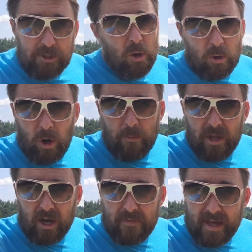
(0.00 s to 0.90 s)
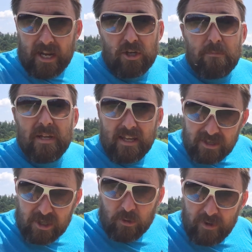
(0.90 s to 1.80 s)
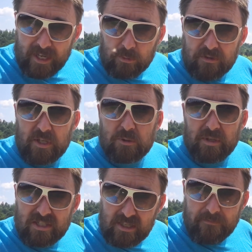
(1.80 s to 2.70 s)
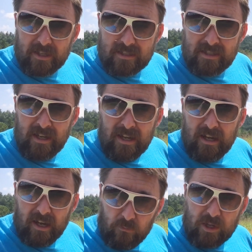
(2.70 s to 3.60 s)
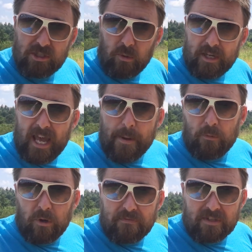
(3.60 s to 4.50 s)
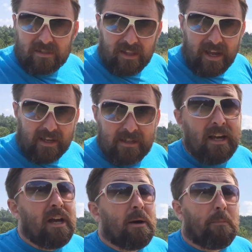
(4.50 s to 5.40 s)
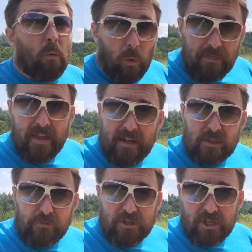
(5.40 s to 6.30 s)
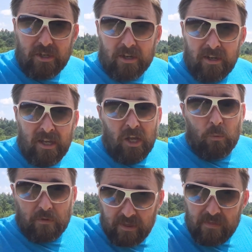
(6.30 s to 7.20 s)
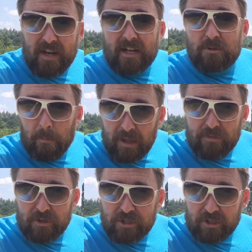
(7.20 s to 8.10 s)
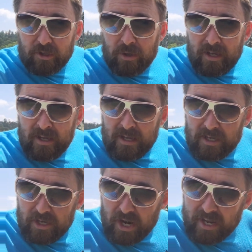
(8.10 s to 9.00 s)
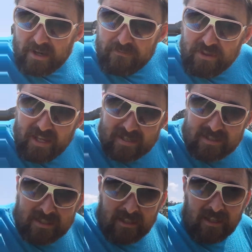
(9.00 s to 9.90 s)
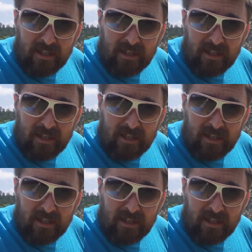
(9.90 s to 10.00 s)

don't quote me on that. I could be incorrect with the specifics of what's going to happen with this land. But one thing is for sure within the next month or two, none of this